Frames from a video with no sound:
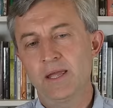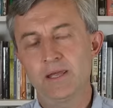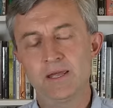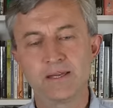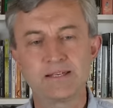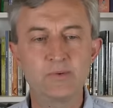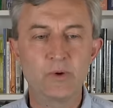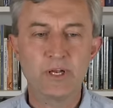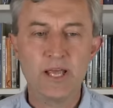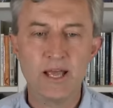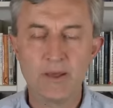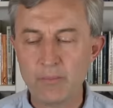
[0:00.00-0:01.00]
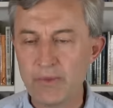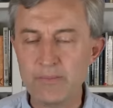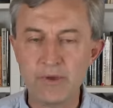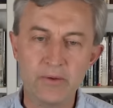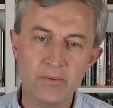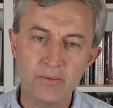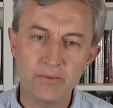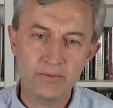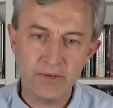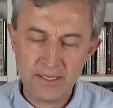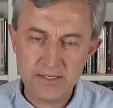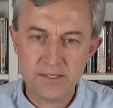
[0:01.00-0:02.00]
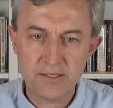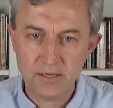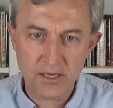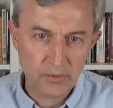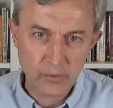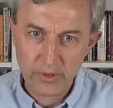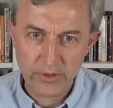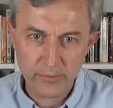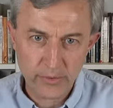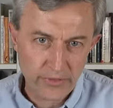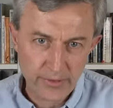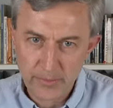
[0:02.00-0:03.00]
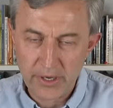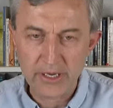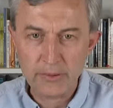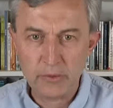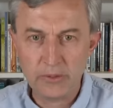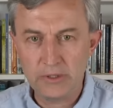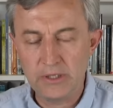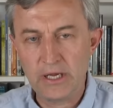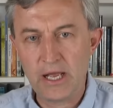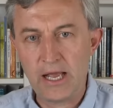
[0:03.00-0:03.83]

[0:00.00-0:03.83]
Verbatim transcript: Yes, well, maybe let's start with the Bible